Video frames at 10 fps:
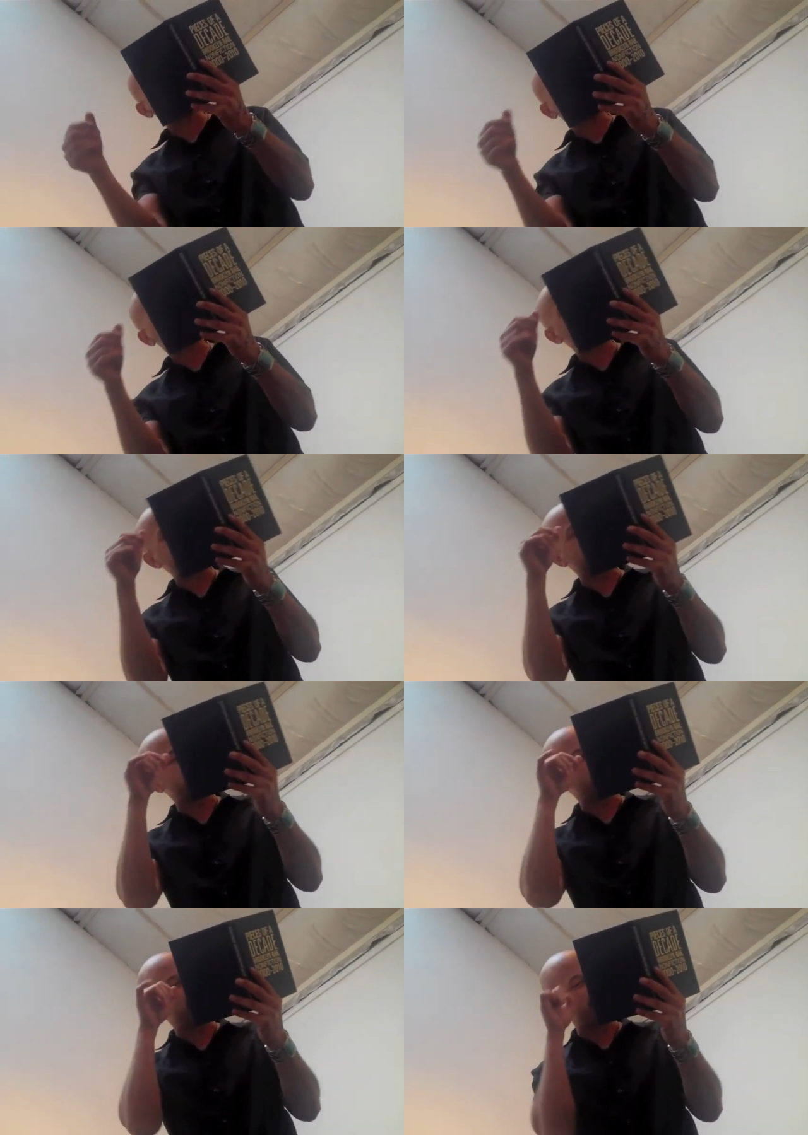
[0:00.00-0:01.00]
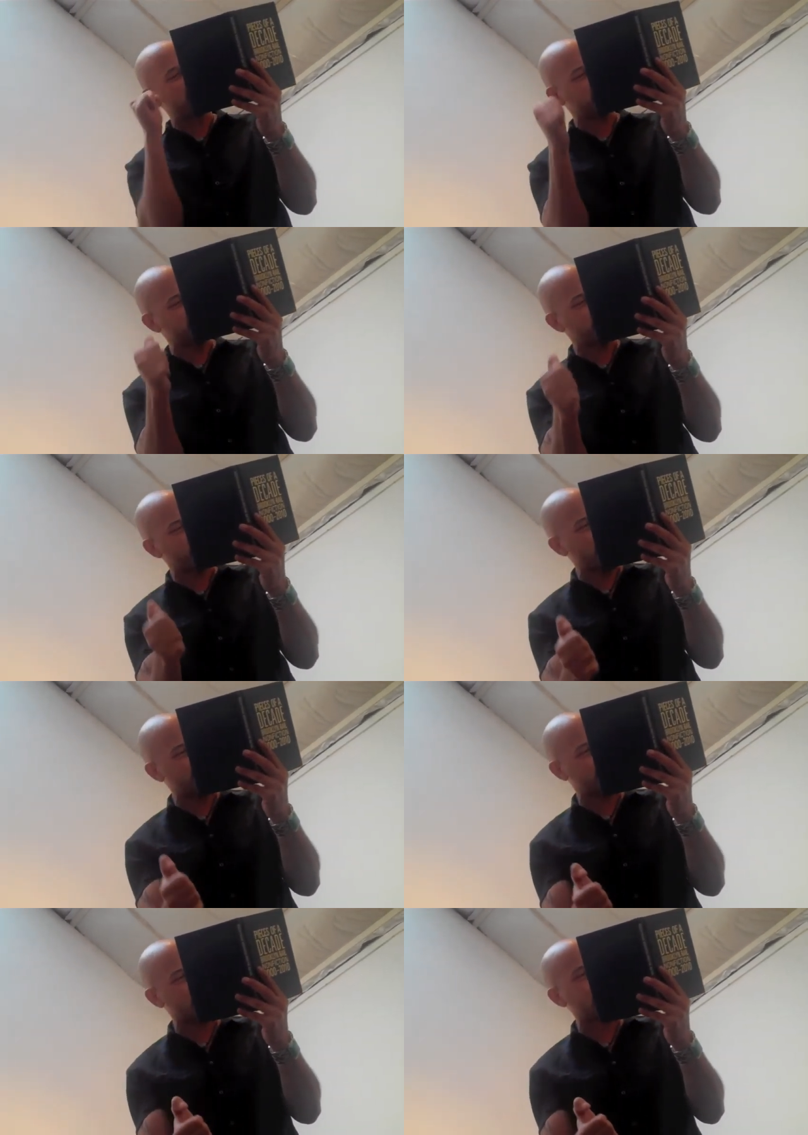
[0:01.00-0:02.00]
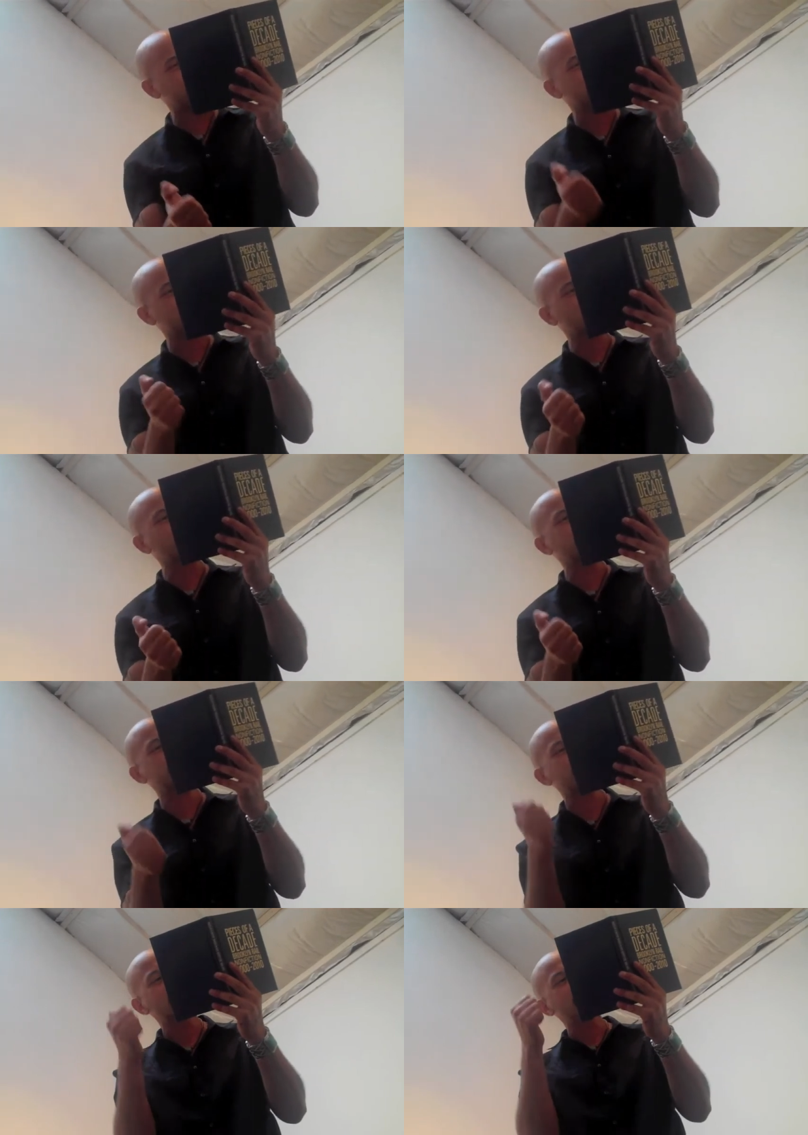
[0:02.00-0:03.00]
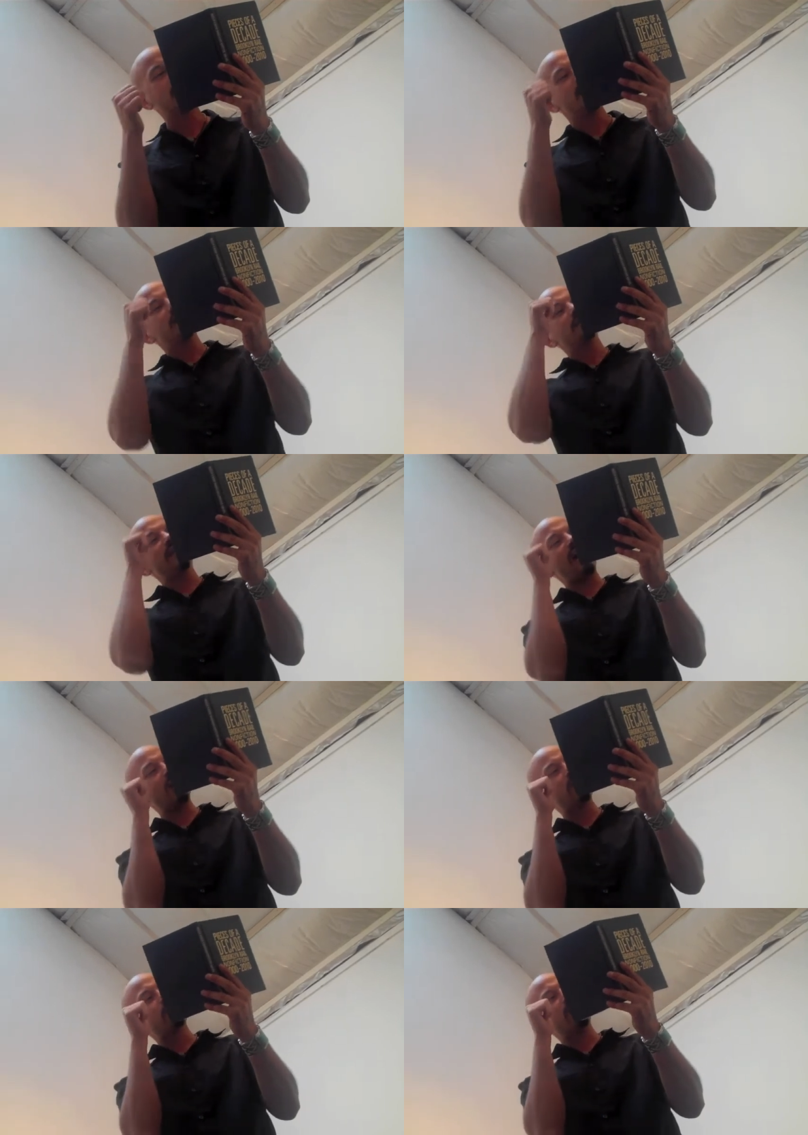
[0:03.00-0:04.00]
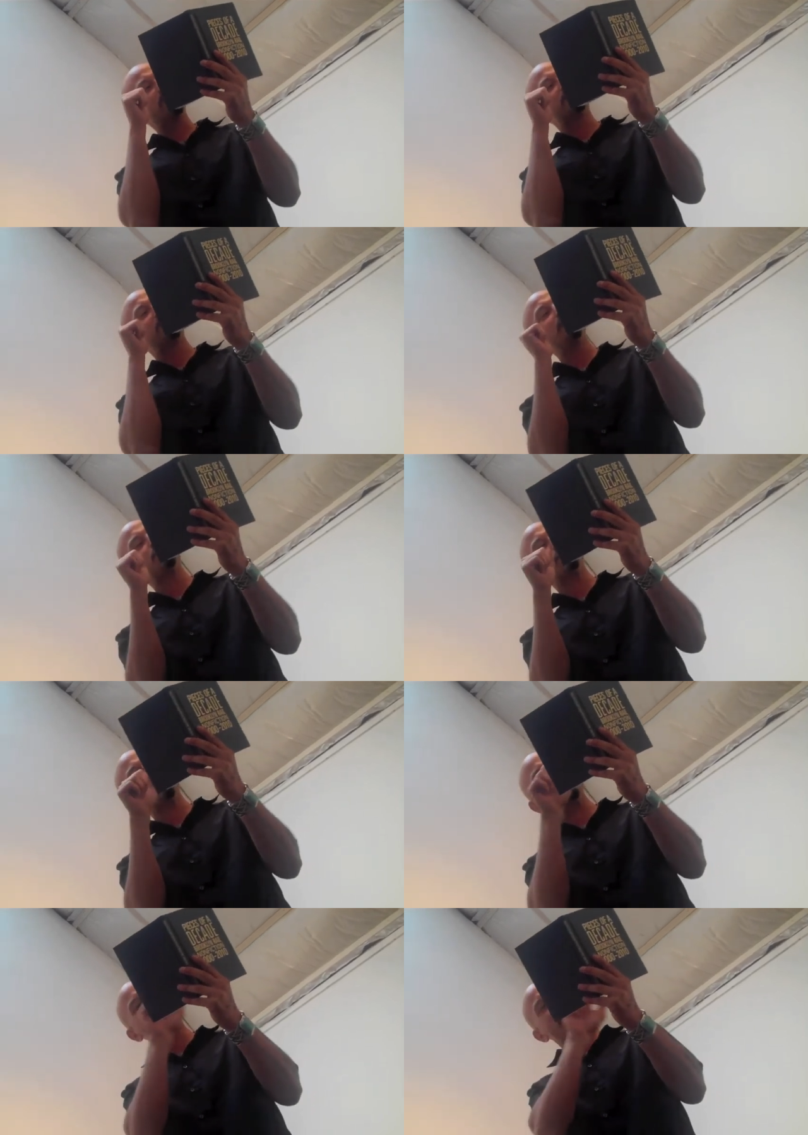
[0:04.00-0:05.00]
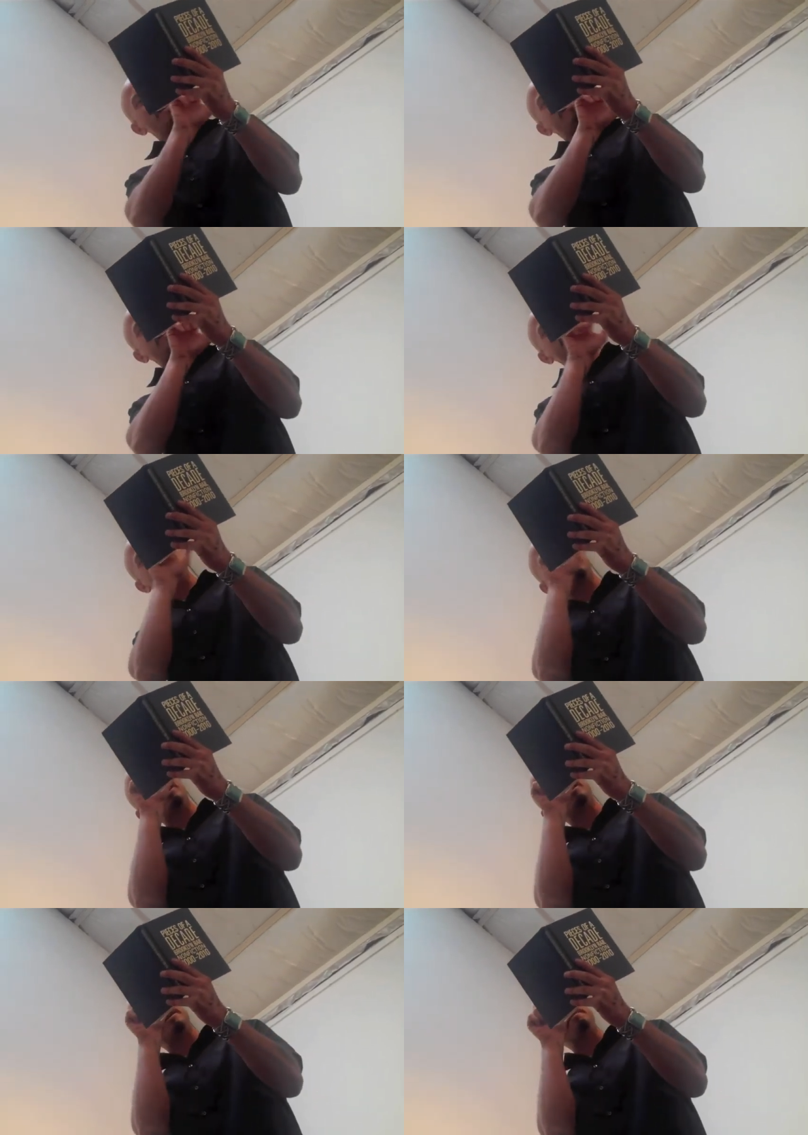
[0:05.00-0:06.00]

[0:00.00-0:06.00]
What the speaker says: No face is visible, so there are no lips to read.